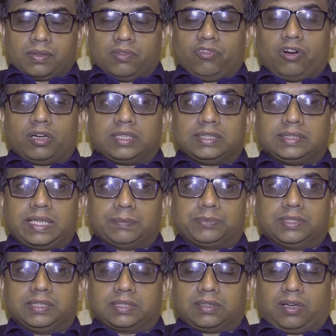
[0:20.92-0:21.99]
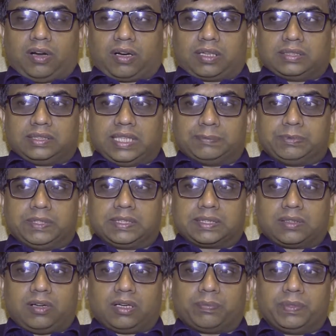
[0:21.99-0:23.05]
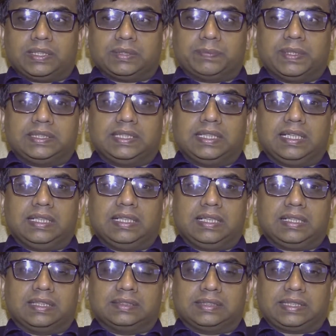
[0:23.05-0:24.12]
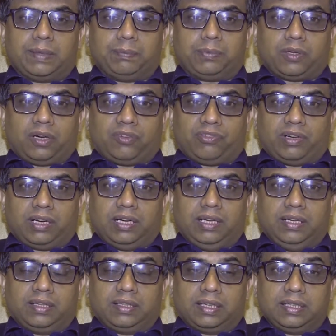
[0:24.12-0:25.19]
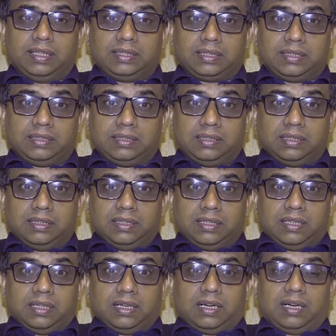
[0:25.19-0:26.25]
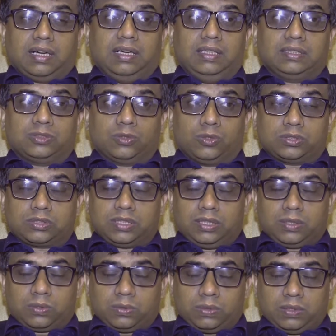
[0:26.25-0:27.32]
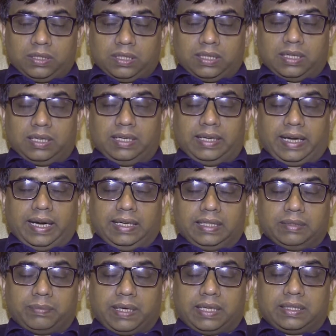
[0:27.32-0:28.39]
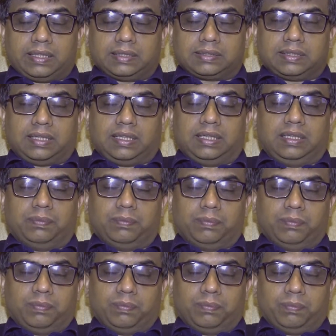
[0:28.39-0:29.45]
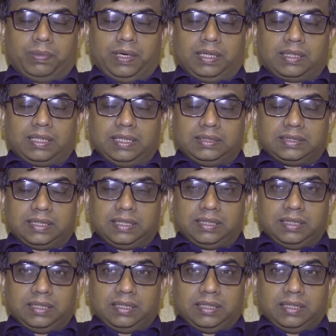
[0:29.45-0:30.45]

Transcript: What is sepsis clock? Sepsis clock is basically concept of early recognition, early source control, early antibiotics, early blood culture.